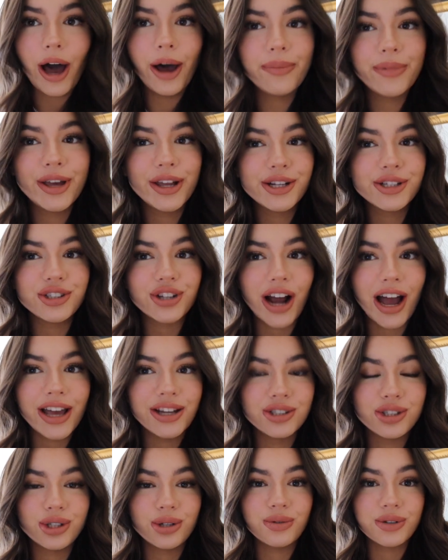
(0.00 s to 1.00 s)
I'm gonna try
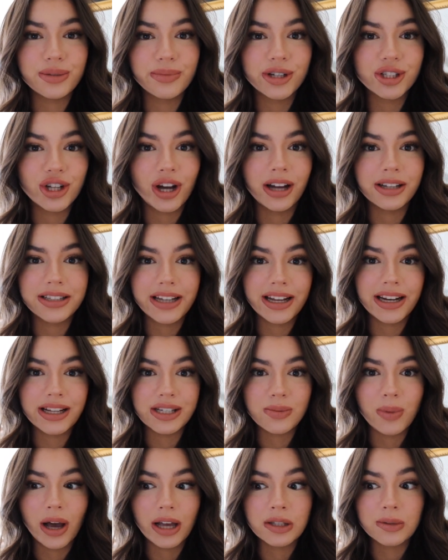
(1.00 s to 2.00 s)
and shoot as much content
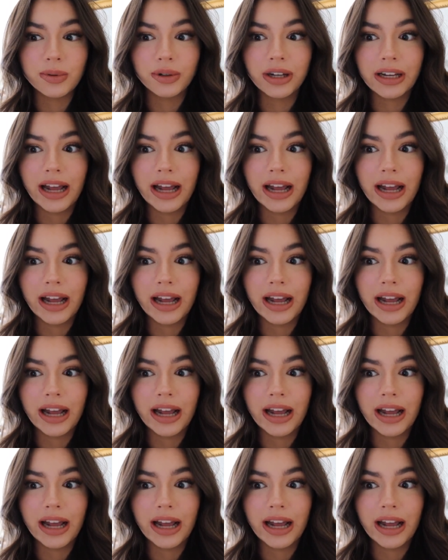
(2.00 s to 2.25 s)
as possible